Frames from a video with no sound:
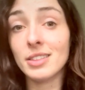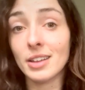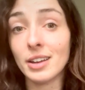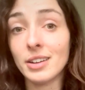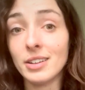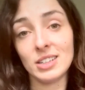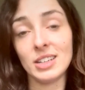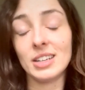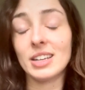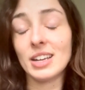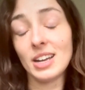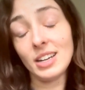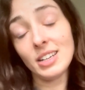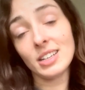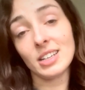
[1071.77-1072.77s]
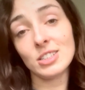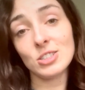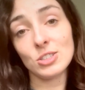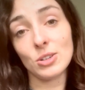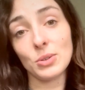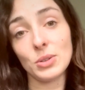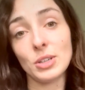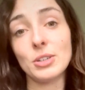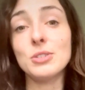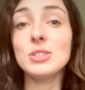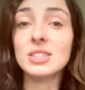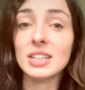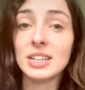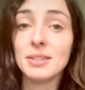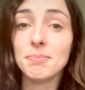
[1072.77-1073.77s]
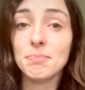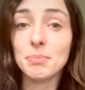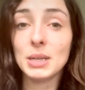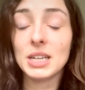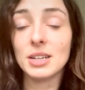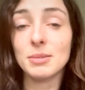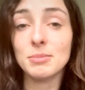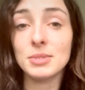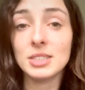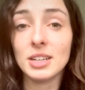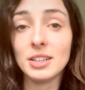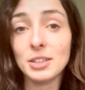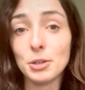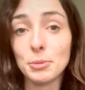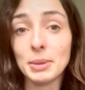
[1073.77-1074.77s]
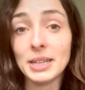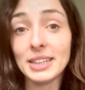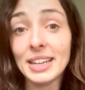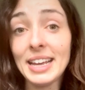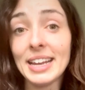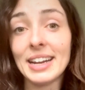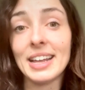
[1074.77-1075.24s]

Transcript: that it kind of gets so close that it becomes a little bit late,